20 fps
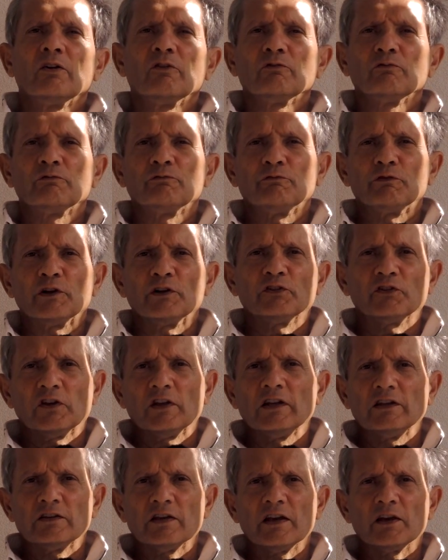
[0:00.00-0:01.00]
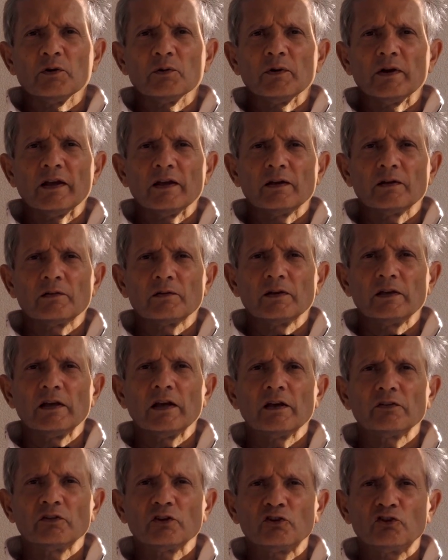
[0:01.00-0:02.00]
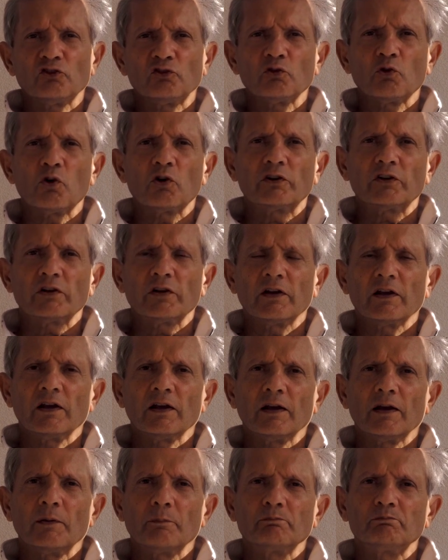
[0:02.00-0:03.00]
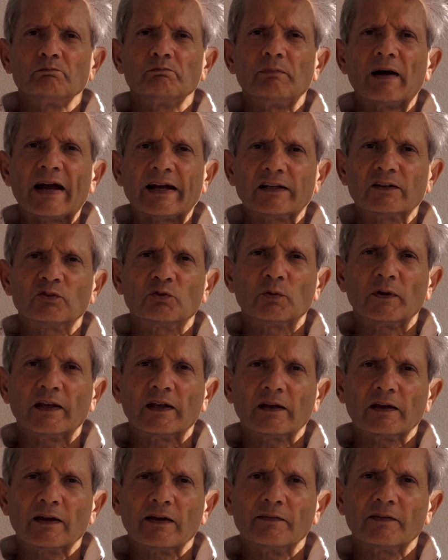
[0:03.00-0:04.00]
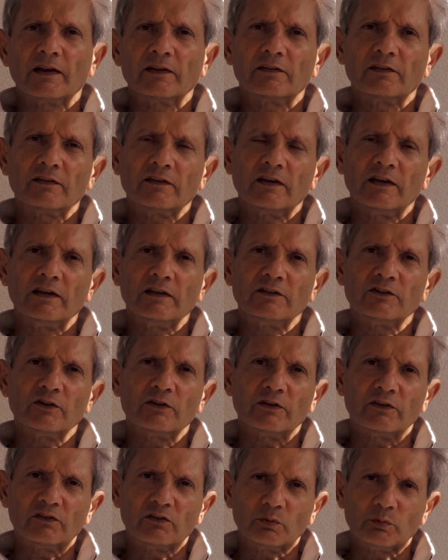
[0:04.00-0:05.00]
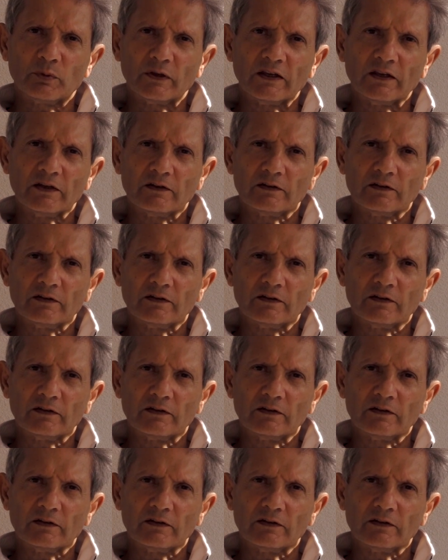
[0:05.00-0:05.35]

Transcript: First key takeaway, he has a short backswing, and that's key to his speed.